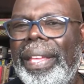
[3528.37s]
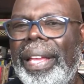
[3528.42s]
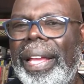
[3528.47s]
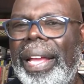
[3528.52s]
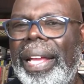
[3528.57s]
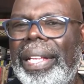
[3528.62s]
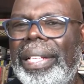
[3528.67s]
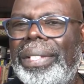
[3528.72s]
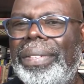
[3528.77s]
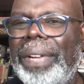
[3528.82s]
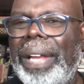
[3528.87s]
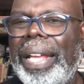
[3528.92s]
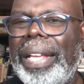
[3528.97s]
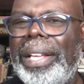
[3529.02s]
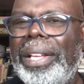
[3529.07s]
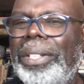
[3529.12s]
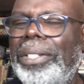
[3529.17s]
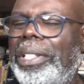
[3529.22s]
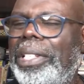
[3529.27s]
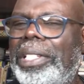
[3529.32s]
That's right,
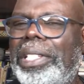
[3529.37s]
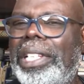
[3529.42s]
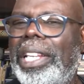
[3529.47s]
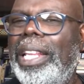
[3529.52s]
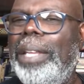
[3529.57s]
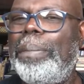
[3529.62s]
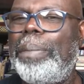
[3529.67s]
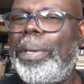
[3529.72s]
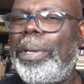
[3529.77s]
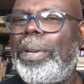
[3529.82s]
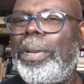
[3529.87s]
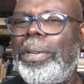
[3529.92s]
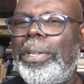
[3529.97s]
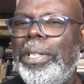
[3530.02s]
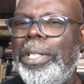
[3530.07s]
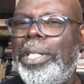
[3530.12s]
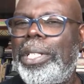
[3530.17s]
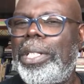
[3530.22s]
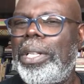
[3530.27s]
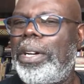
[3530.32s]
because you're sleeping on
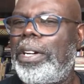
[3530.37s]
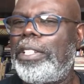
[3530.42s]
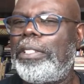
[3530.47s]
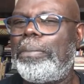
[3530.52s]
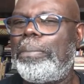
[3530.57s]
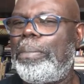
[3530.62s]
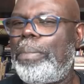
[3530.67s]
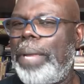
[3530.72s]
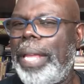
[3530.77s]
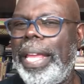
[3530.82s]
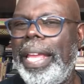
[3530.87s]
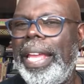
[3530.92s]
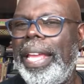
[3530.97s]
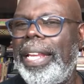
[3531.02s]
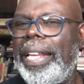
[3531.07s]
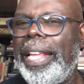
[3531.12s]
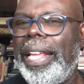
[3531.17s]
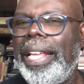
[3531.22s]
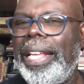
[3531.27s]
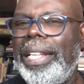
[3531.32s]
a short
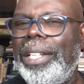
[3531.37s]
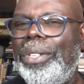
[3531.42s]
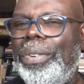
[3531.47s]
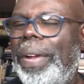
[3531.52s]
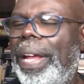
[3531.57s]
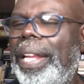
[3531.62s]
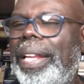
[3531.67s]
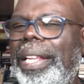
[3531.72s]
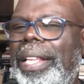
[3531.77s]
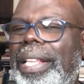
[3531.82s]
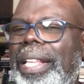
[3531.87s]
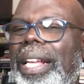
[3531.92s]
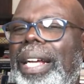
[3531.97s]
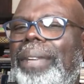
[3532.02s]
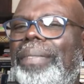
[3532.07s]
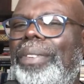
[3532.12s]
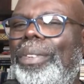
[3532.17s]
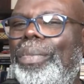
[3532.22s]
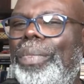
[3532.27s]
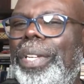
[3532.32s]
bed trying to
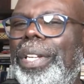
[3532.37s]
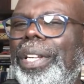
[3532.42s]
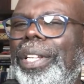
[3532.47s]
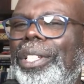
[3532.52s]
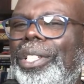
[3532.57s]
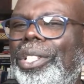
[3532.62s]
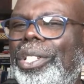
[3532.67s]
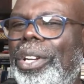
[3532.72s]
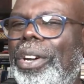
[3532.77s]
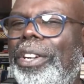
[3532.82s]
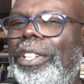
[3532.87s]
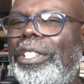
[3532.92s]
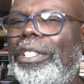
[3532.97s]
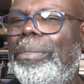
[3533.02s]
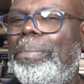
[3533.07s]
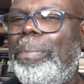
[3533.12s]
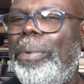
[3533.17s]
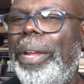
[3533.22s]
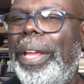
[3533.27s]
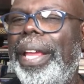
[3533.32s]
cover with a short
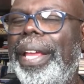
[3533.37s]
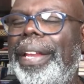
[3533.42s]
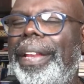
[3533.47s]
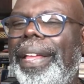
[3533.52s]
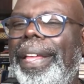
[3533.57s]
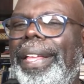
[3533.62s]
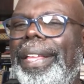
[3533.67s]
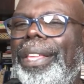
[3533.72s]
spread.